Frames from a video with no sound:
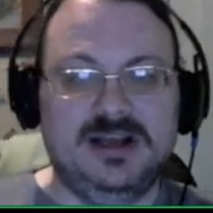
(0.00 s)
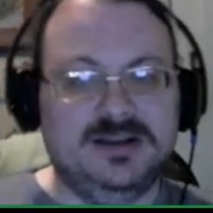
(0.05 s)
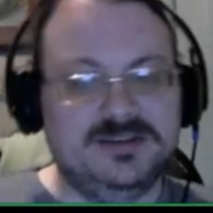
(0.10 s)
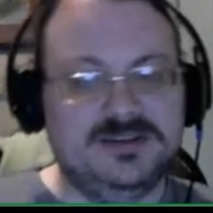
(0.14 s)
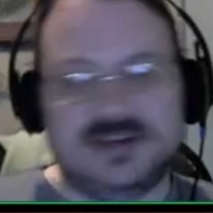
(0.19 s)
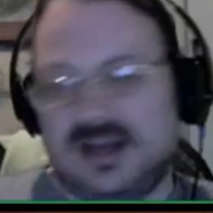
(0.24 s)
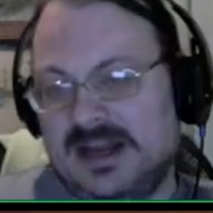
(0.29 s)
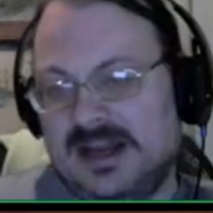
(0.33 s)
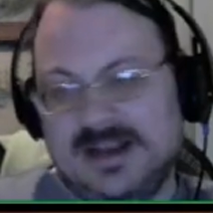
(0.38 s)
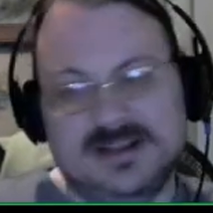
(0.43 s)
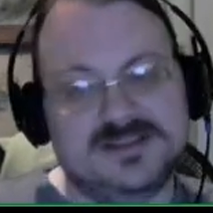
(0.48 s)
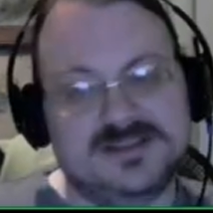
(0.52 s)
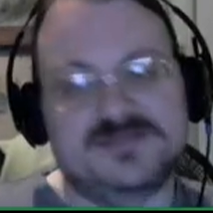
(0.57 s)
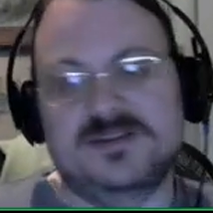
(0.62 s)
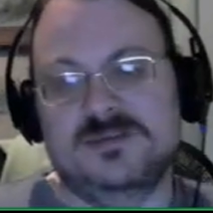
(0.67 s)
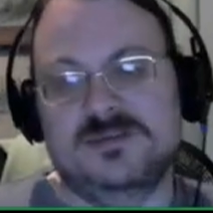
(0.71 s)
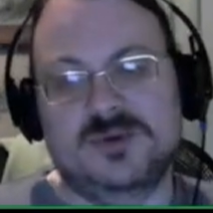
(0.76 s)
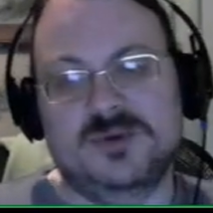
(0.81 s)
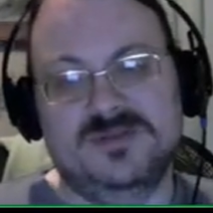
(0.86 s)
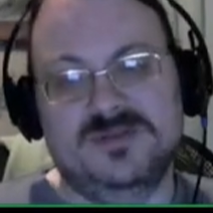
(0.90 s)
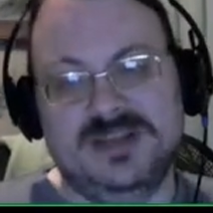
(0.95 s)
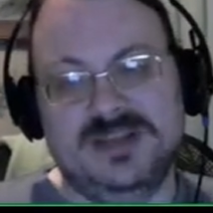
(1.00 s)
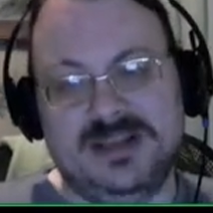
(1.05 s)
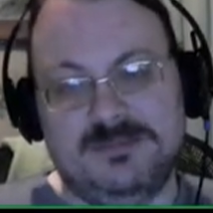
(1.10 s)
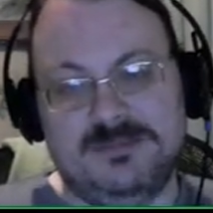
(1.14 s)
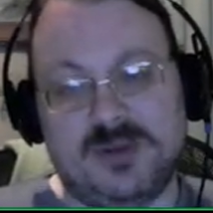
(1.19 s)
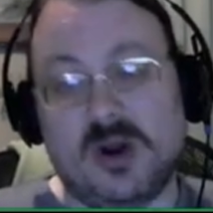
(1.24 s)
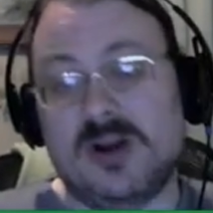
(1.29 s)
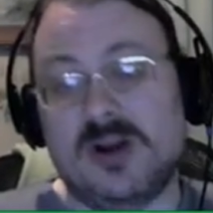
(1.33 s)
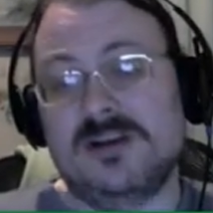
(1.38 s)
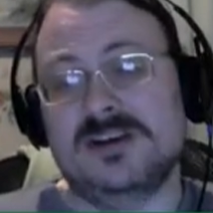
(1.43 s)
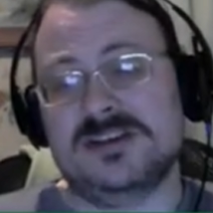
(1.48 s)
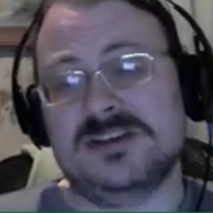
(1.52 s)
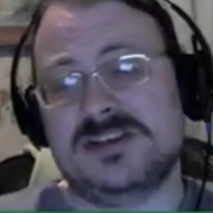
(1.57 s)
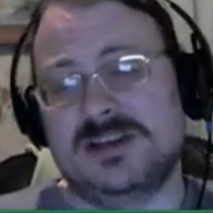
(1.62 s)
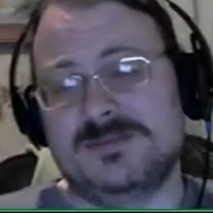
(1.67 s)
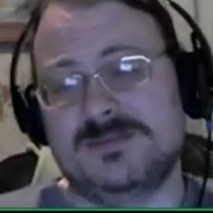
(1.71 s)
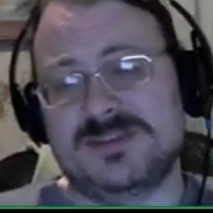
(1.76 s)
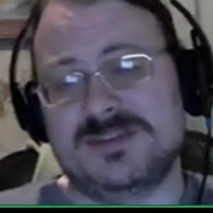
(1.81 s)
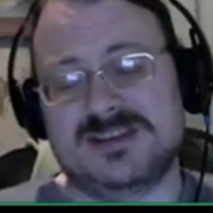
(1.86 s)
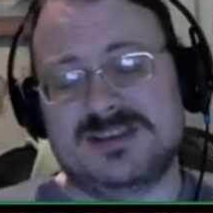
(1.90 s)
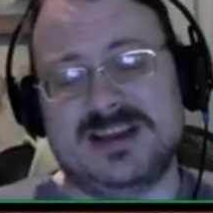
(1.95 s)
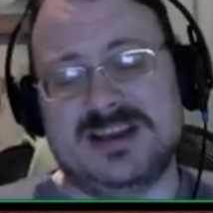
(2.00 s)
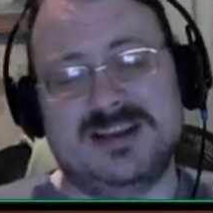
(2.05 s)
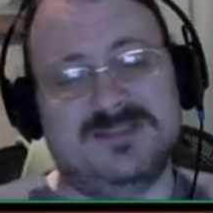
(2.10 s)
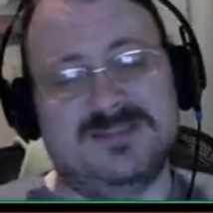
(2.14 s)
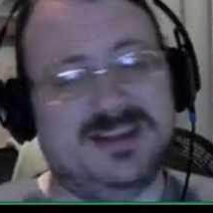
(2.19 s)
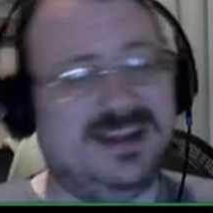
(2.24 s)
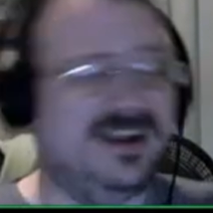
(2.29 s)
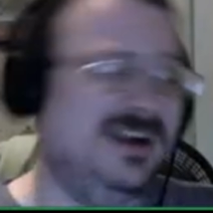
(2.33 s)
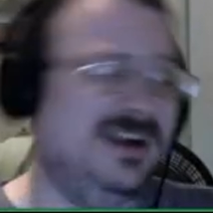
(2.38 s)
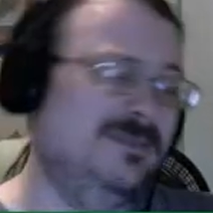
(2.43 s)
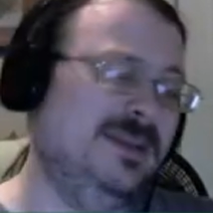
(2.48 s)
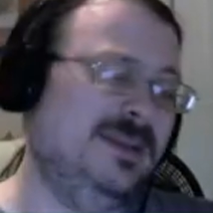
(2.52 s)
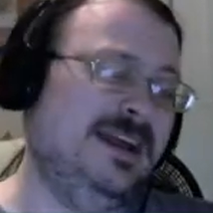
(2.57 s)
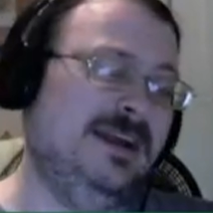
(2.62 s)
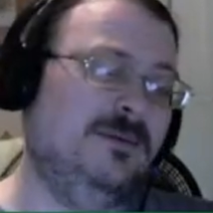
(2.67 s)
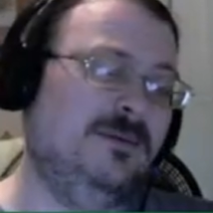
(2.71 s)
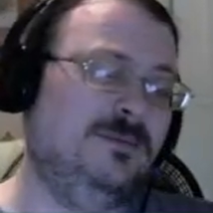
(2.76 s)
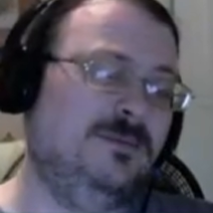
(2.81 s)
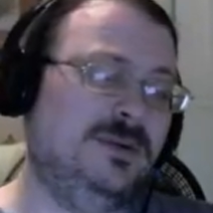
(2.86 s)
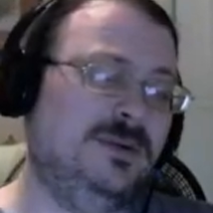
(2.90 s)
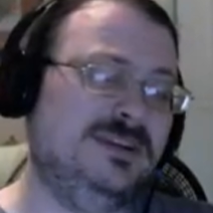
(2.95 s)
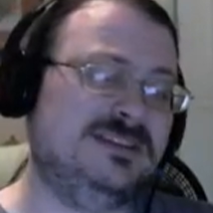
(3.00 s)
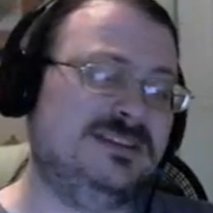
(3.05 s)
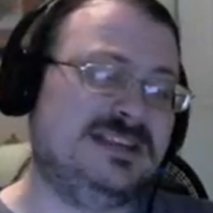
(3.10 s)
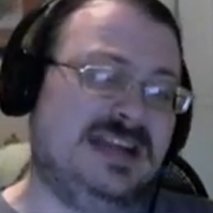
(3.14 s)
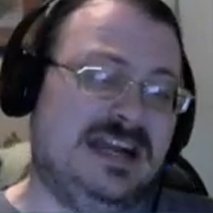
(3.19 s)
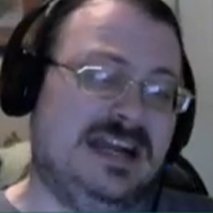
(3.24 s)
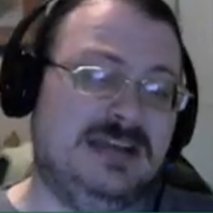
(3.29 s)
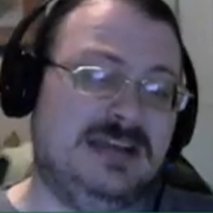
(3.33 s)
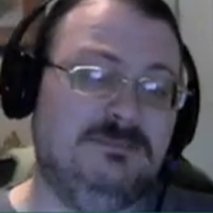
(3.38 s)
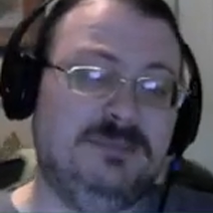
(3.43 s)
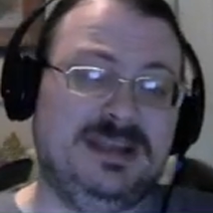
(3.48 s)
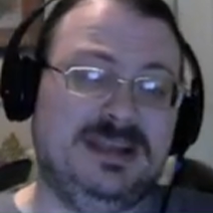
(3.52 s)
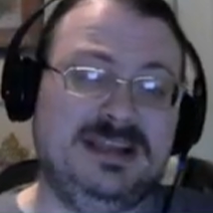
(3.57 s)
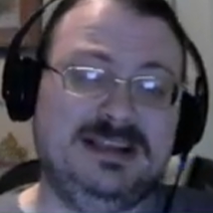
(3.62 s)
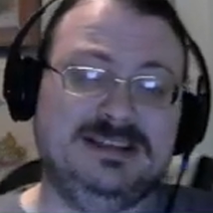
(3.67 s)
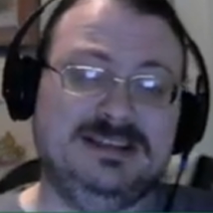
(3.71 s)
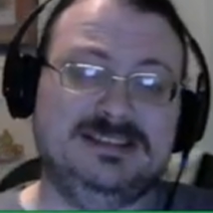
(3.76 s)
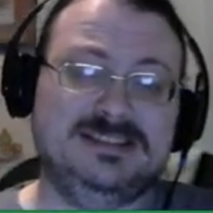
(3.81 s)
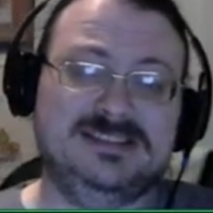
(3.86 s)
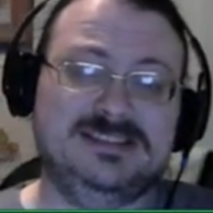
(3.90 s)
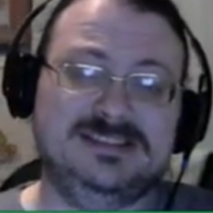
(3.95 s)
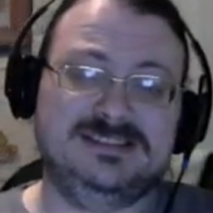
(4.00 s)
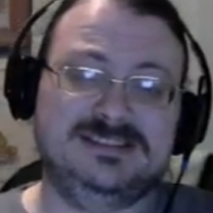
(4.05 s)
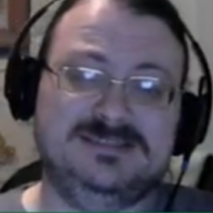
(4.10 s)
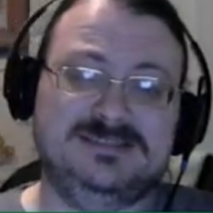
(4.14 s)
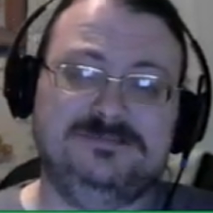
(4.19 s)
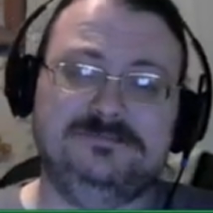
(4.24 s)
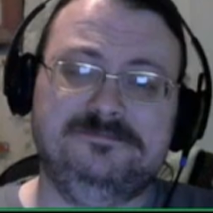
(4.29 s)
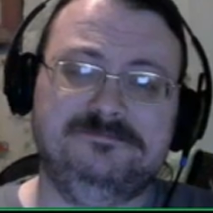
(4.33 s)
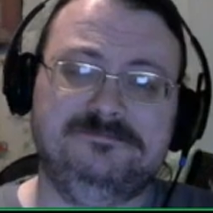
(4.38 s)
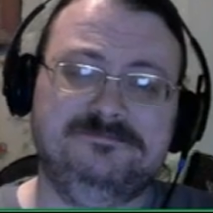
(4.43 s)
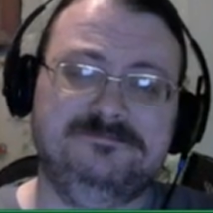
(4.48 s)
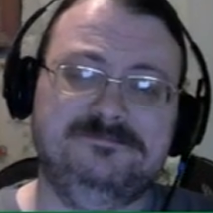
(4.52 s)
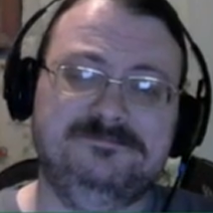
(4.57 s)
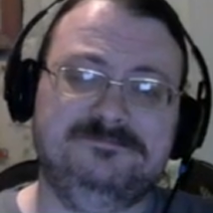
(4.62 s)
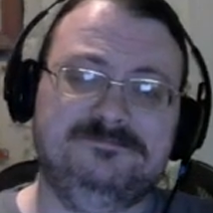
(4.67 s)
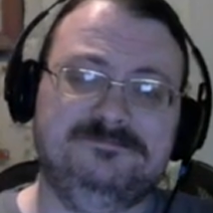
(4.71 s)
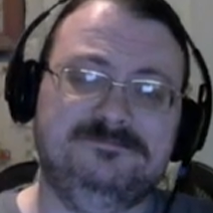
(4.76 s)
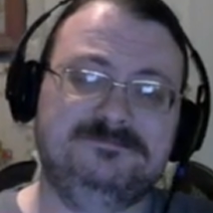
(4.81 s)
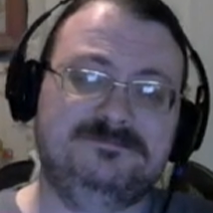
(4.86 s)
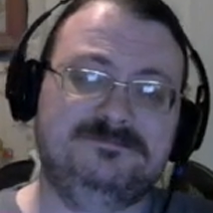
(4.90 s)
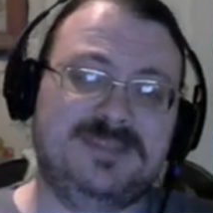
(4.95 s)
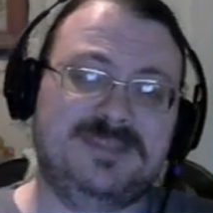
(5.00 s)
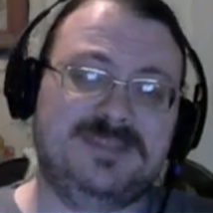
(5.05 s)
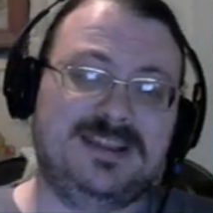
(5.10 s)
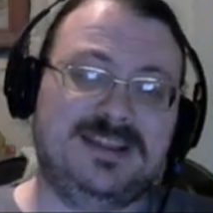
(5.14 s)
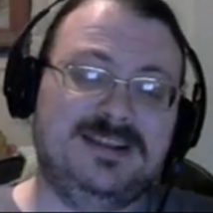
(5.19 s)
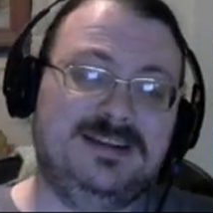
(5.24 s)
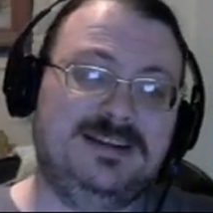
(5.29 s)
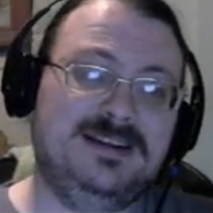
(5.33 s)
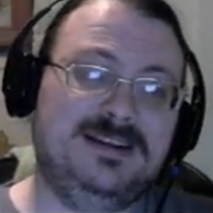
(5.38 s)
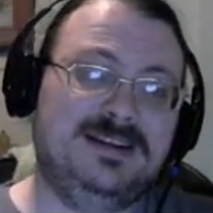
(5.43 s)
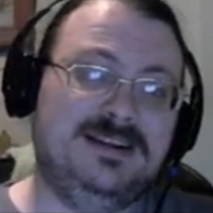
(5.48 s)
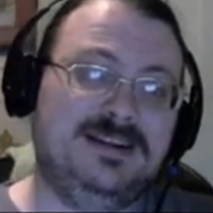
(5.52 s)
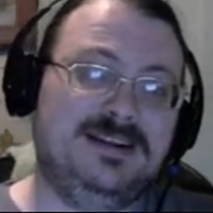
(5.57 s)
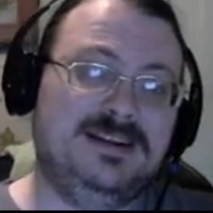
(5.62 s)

Tie-ins for the movie. Partnerships is kind of like, I'm like, what does that mean? Toys, I assume.